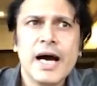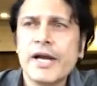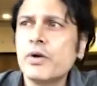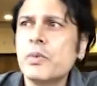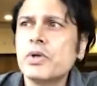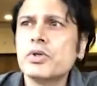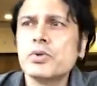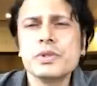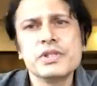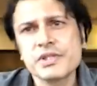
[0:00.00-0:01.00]
I don't want
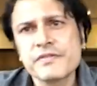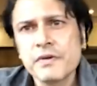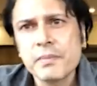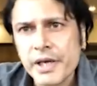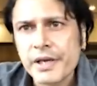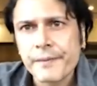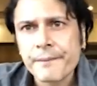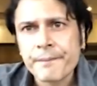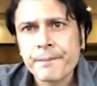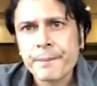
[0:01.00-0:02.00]
to do it just for money.
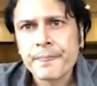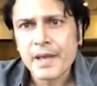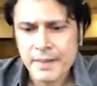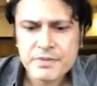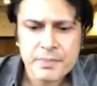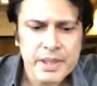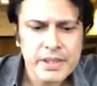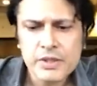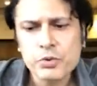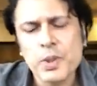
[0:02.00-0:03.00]
I'm
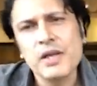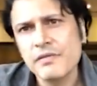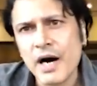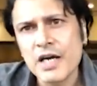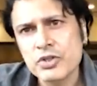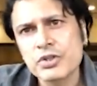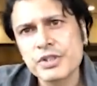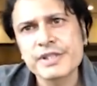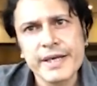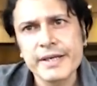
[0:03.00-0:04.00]
spending 12 hours on
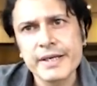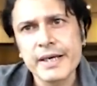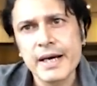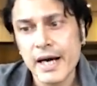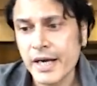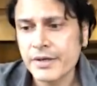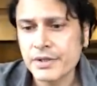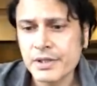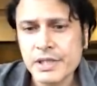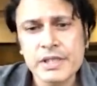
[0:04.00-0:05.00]
the set. Yeah. I
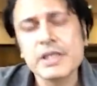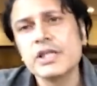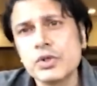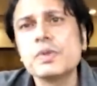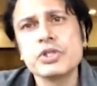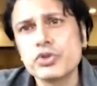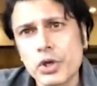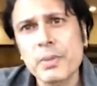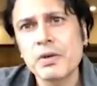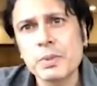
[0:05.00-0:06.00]
really need to
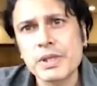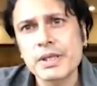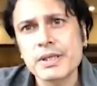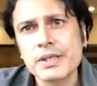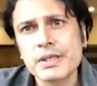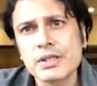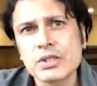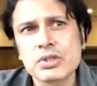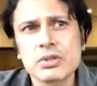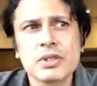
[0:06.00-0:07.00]
enjoy my work.
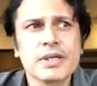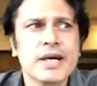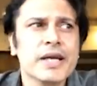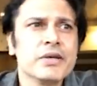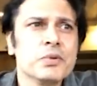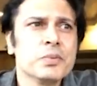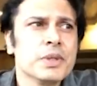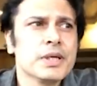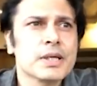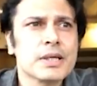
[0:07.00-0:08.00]
So the kind
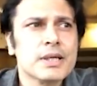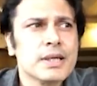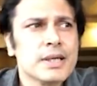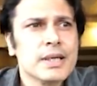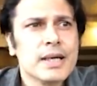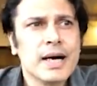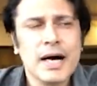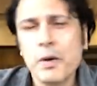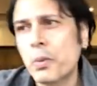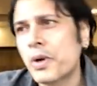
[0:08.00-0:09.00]
of work
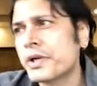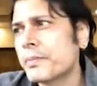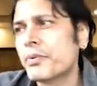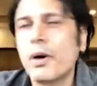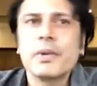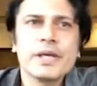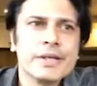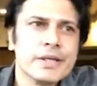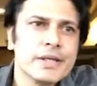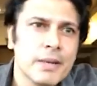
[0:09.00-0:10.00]
I wanted, probably
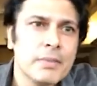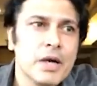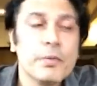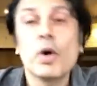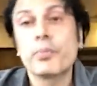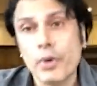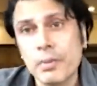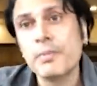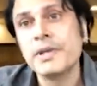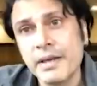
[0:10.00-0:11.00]
it didn't come my way, or
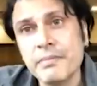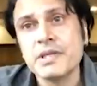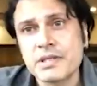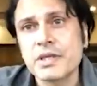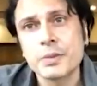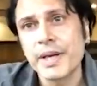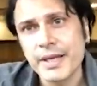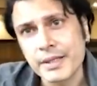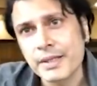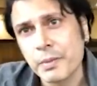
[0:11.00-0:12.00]
probably I missed it
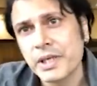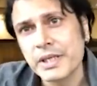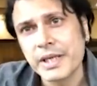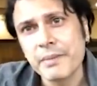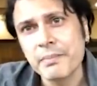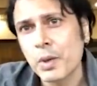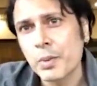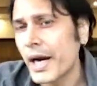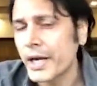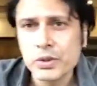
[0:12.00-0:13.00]
when it came my
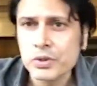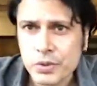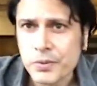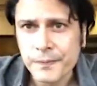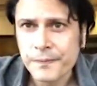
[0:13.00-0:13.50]
way. I don't know.